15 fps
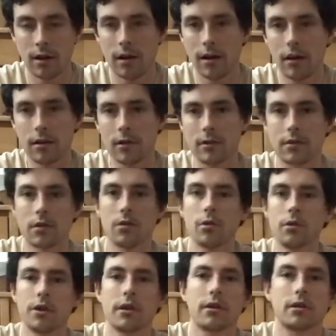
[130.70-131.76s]
and then still
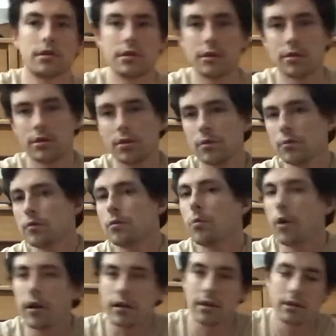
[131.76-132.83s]
holding on to your toes,
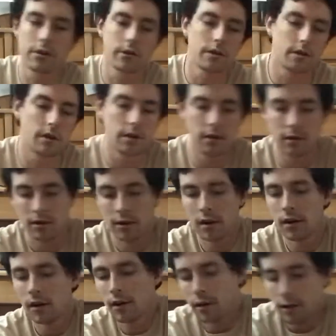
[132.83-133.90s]
walk your
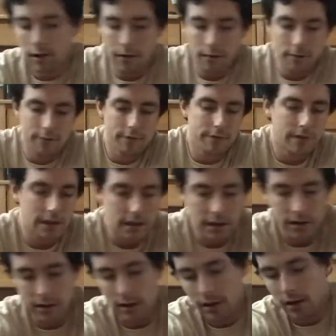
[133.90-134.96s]
feet out
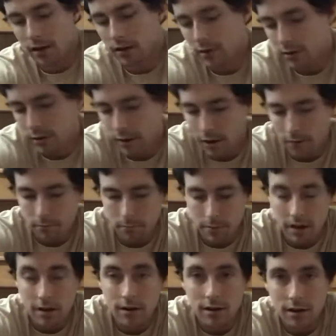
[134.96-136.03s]
again to that bent
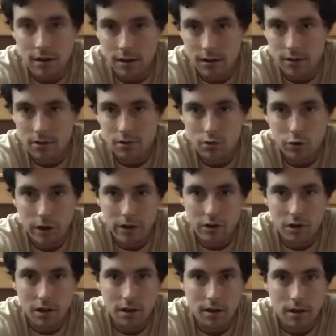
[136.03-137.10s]
knee
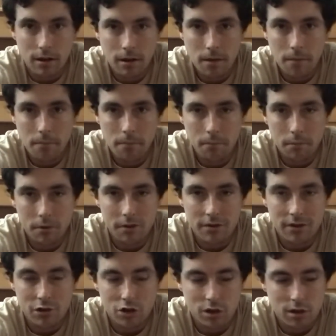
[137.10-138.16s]
stretching
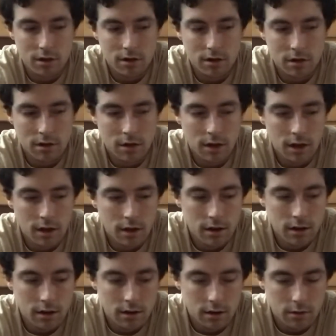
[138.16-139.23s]
position
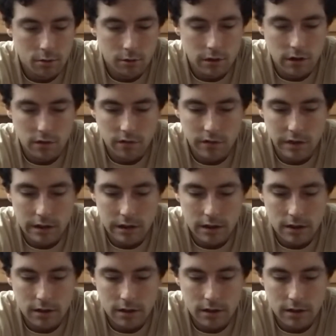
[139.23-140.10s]
where you feel it.